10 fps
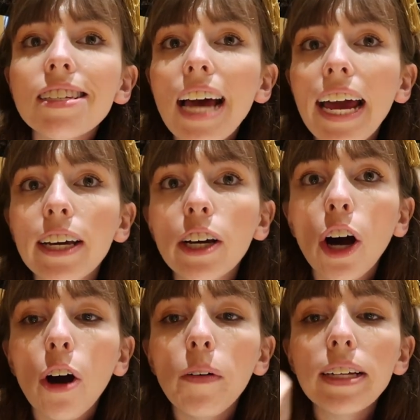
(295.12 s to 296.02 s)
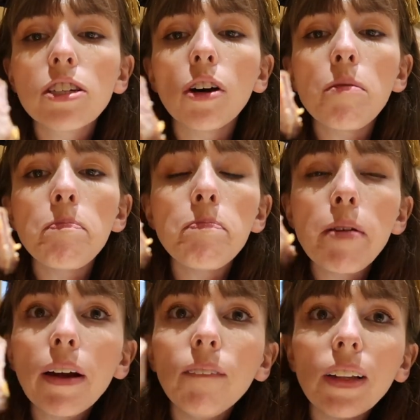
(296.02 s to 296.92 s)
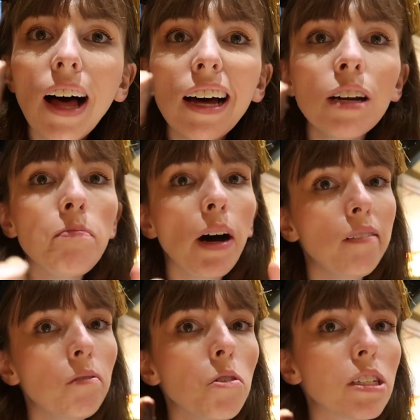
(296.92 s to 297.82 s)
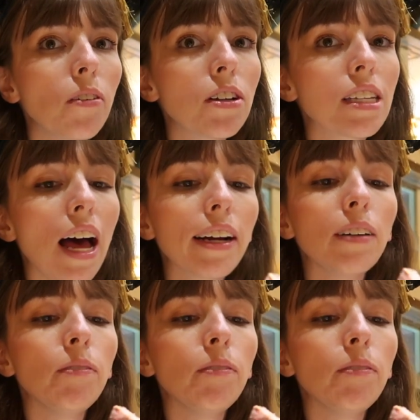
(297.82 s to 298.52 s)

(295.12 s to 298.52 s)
steak a go. It's got a bit of blood, but we'll see what it's like.